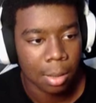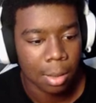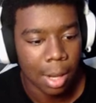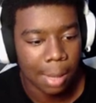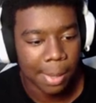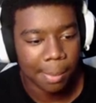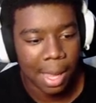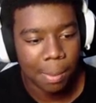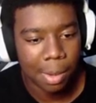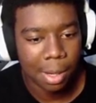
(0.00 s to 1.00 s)
Now he pick
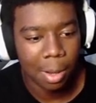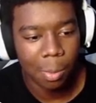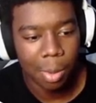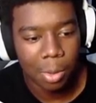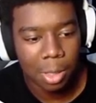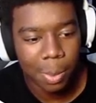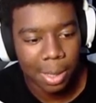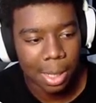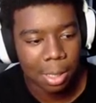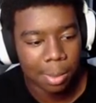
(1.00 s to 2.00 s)
paper. Yo, bro is
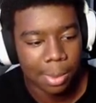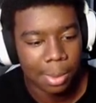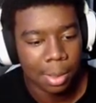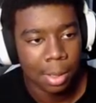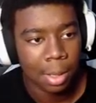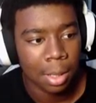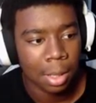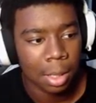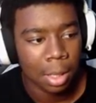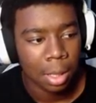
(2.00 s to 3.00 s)
predictable.
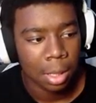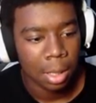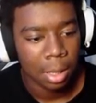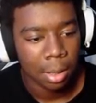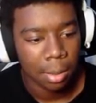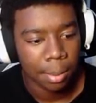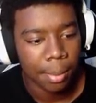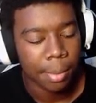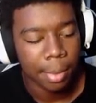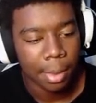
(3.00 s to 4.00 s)

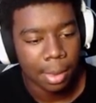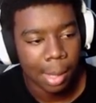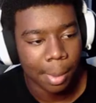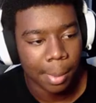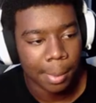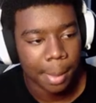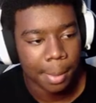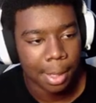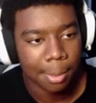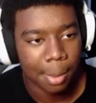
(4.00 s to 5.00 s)
Now I'm about to pick
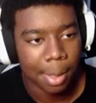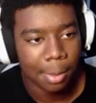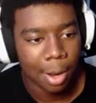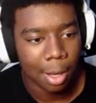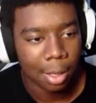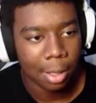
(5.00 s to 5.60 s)
paper. He's about to pick rock.